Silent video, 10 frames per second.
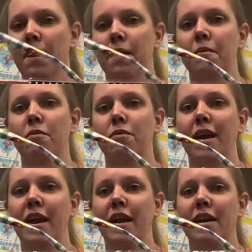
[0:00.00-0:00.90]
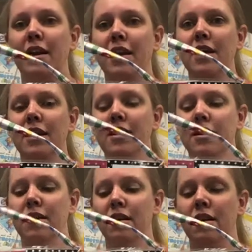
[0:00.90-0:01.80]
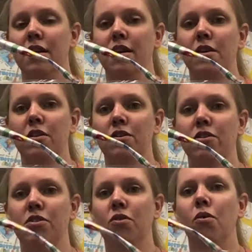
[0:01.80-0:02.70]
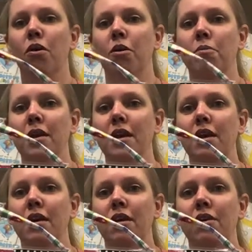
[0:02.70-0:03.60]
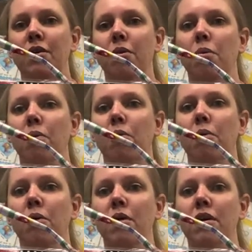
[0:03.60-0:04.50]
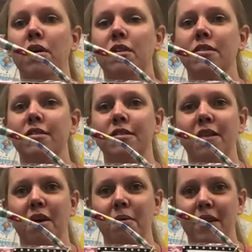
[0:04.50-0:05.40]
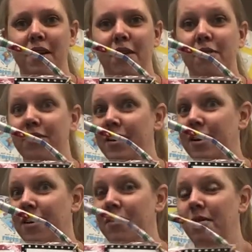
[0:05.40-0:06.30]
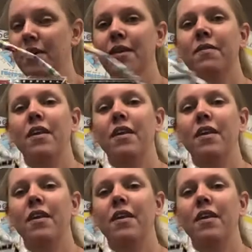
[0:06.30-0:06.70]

rainy, stormy, or snowy? Hopefully not snowy.